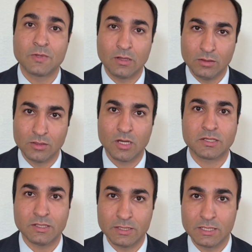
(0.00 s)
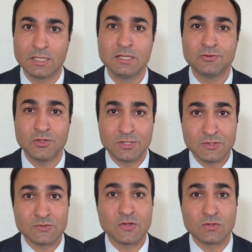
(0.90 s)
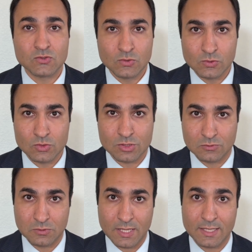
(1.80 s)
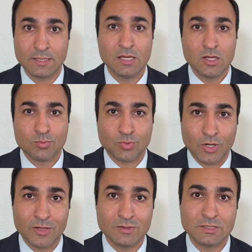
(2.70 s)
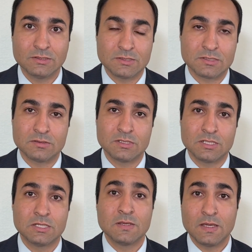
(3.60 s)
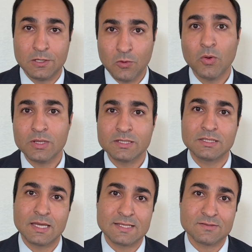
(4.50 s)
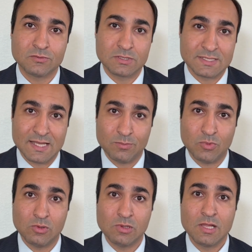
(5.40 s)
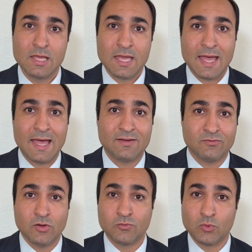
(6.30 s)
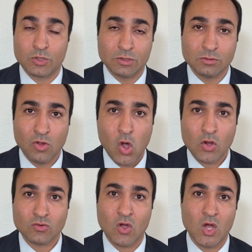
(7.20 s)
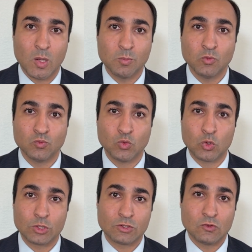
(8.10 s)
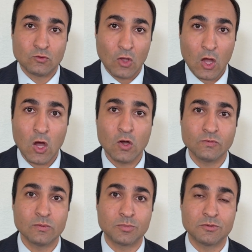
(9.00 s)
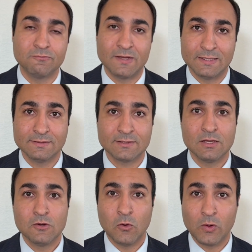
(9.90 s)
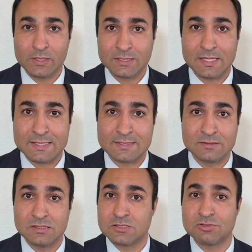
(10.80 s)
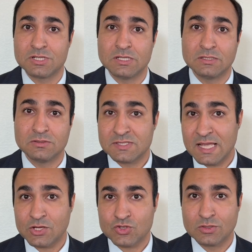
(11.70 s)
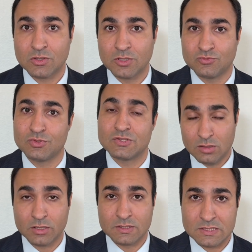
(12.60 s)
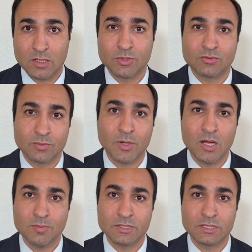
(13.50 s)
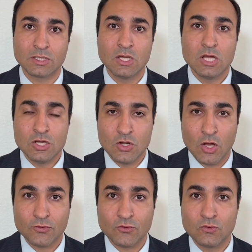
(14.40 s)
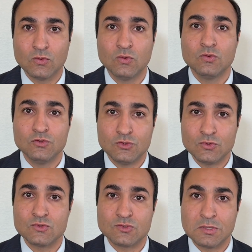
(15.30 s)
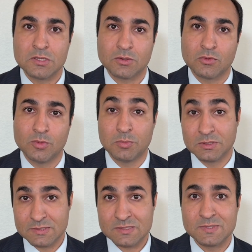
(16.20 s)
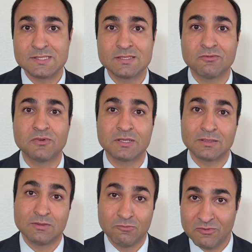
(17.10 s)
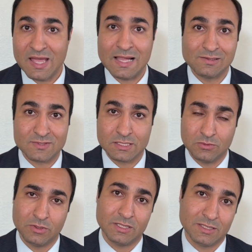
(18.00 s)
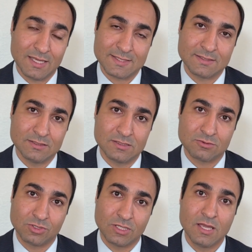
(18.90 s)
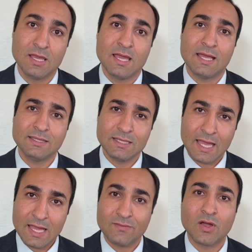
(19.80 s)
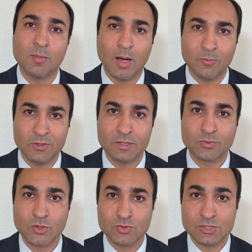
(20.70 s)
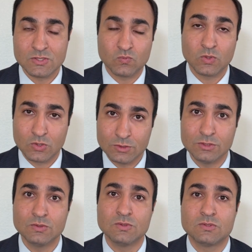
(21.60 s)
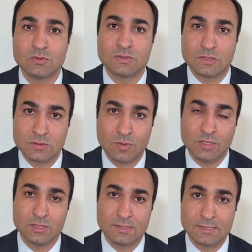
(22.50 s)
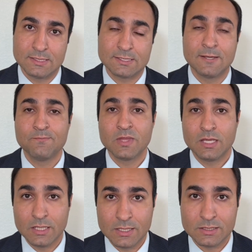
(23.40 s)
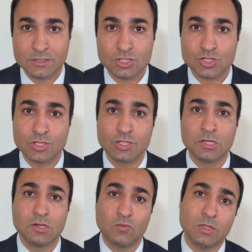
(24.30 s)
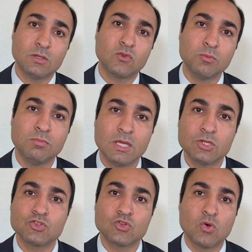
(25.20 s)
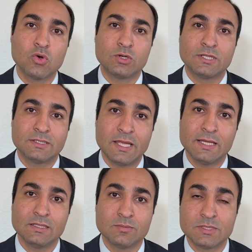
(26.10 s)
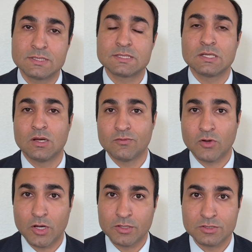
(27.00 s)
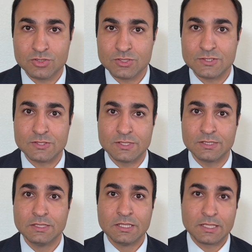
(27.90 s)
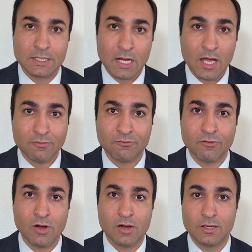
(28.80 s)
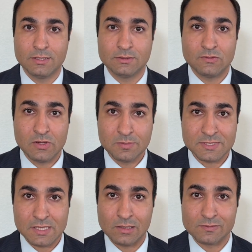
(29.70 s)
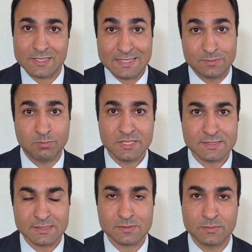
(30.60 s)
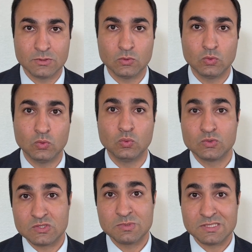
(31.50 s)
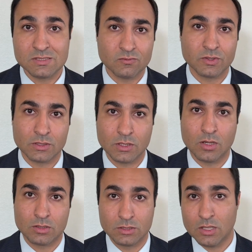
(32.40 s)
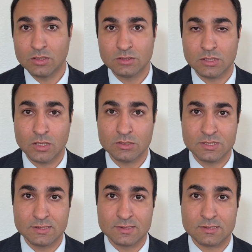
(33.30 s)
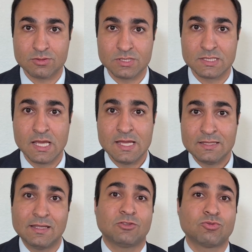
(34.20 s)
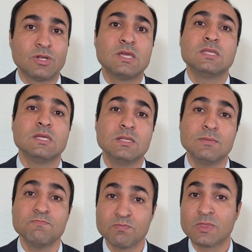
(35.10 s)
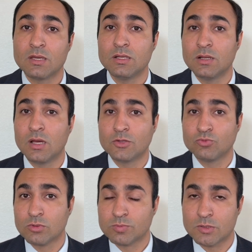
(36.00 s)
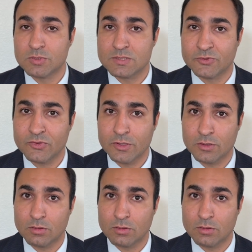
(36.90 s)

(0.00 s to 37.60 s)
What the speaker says: Luckily, there is a solution to that. Private industry in oil and gas, for example, have for a long time worked how to prevent oil and gas industry in sanctioned countries like Islamic Republic not to use their equipment, specific valves in oil and gas industry. And they have come up with approaches. We could use those experiences. In addition, we need to make sure that elements of IRGC cannot find themselves as businessmen who specifically are in other industries that trade in a dual purpose material.